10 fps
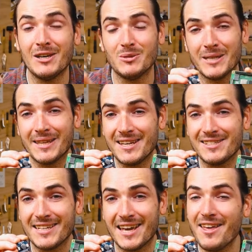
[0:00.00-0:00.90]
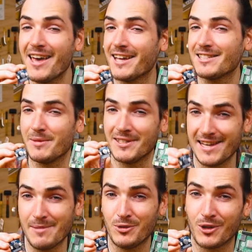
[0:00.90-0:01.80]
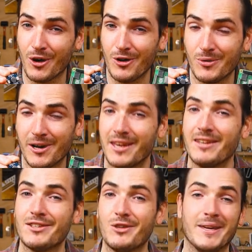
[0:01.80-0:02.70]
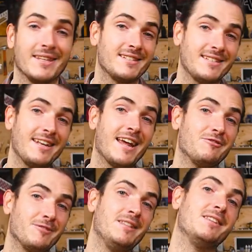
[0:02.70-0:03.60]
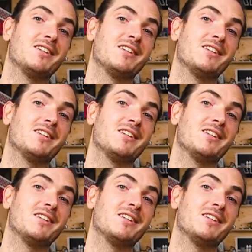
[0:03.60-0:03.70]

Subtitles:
We'll get these together and get some example code working so that we can set and read the